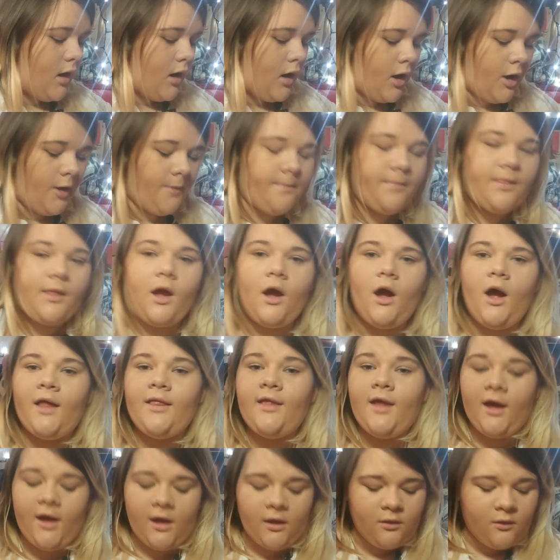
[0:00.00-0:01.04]
And
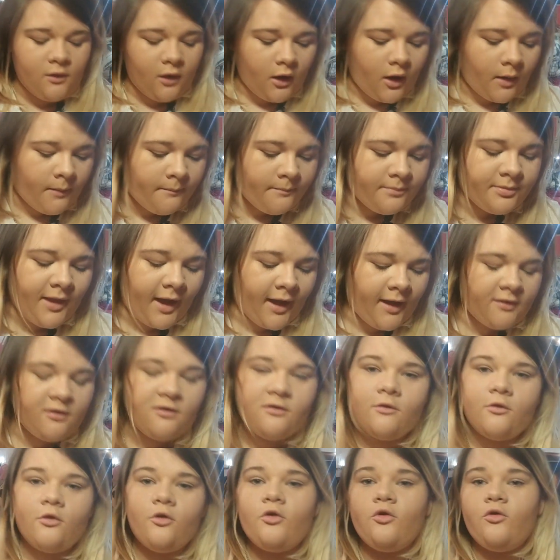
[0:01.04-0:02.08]
then I'm down
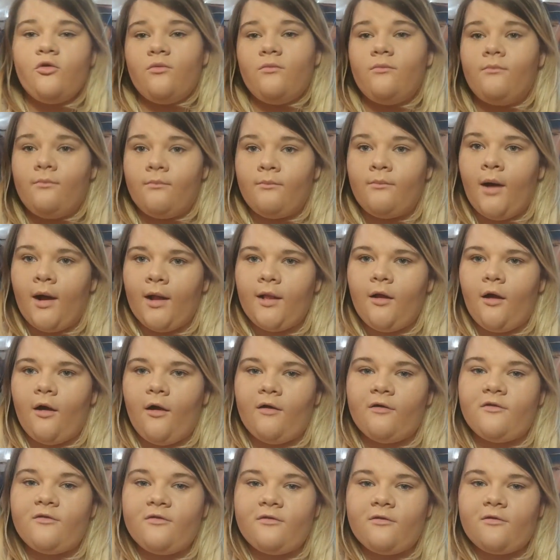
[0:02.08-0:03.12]
to my
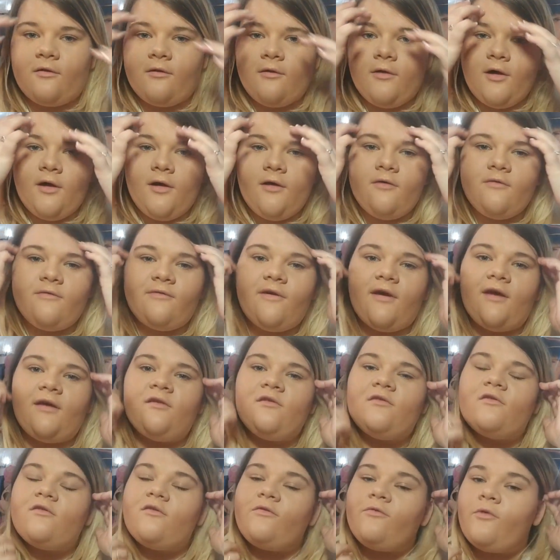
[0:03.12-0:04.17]
last
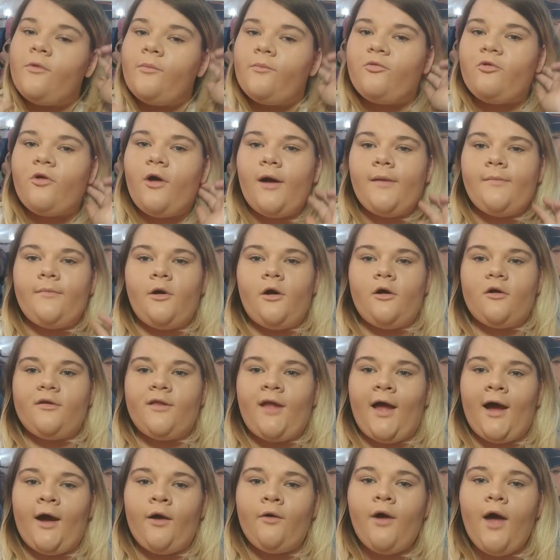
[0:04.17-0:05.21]
things from Primark
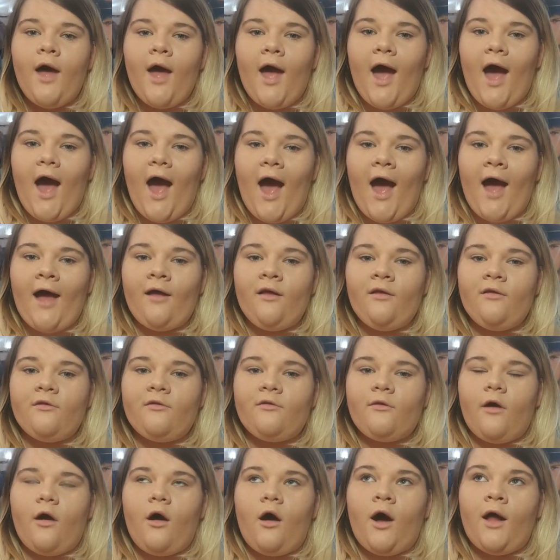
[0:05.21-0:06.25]
now.
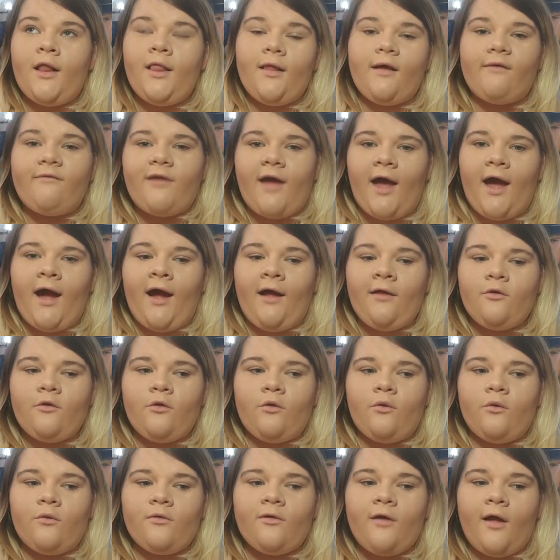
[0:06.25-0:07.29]
And I love
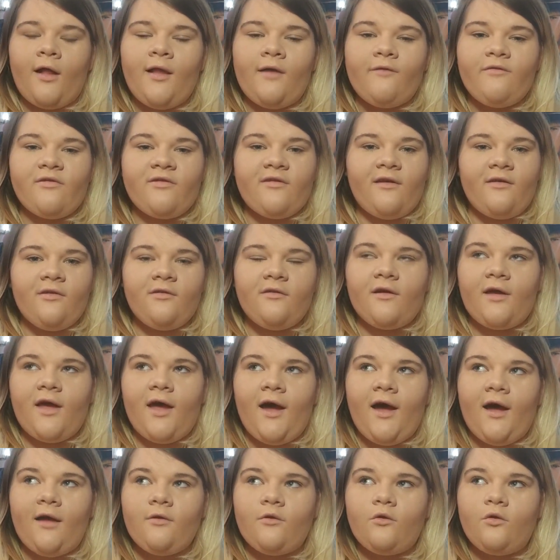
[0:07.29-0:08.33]
candles. I love scented
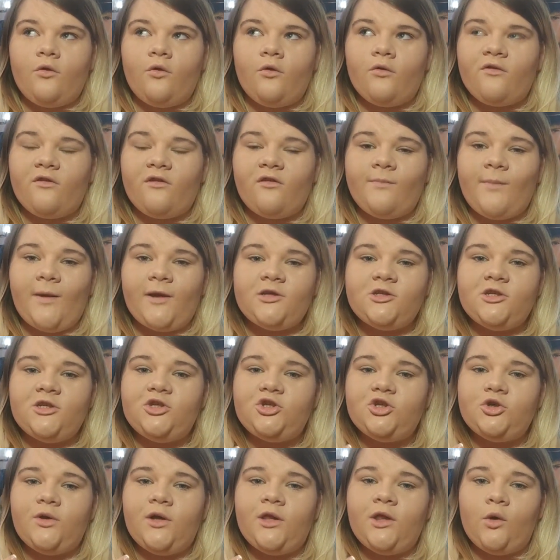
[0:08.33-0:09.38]
candles, especially
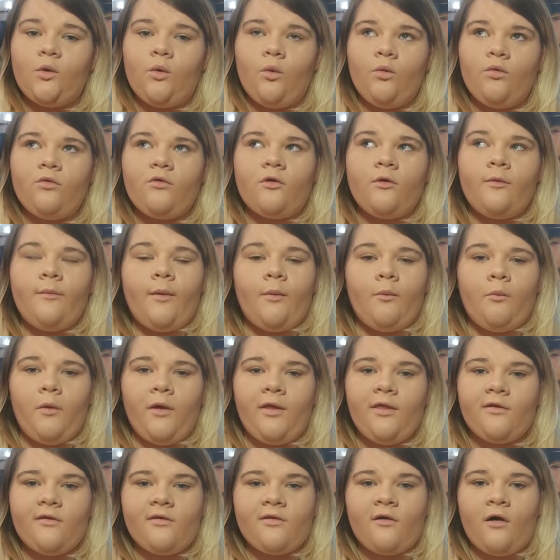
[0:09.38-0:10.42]
during the autumn and
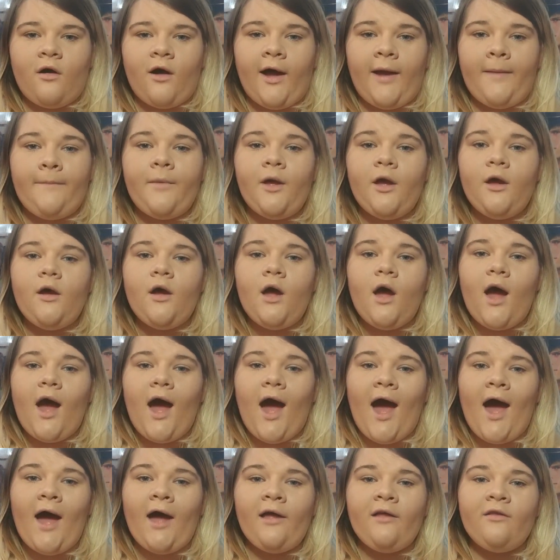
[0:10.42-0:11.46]
winter time.
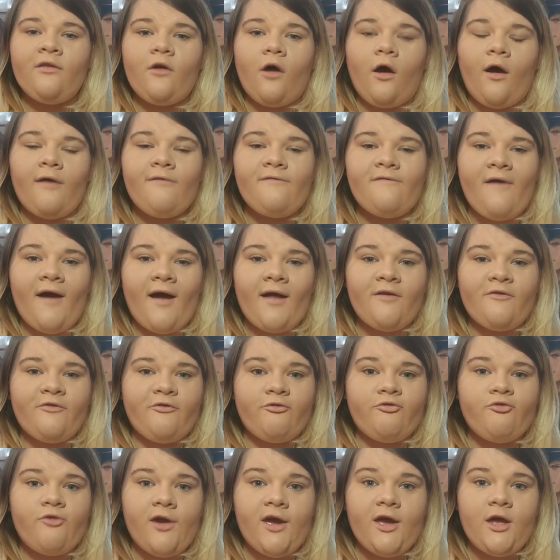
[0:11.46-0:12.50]
And I found
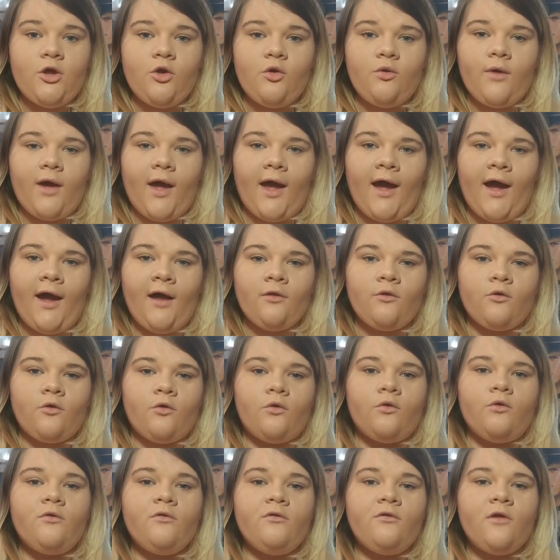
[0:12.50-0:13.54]
three new
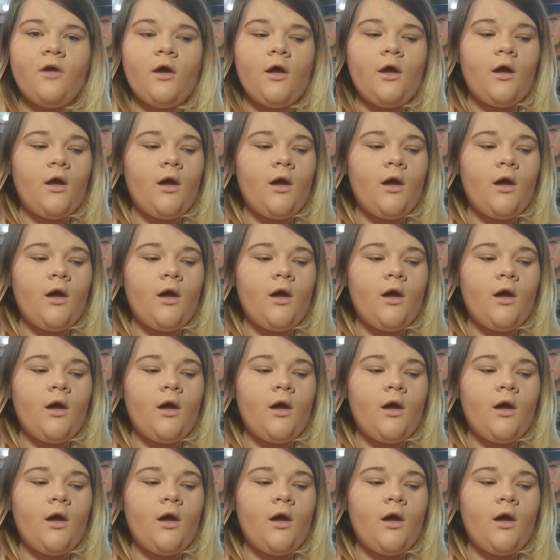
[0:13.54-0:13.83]
candles,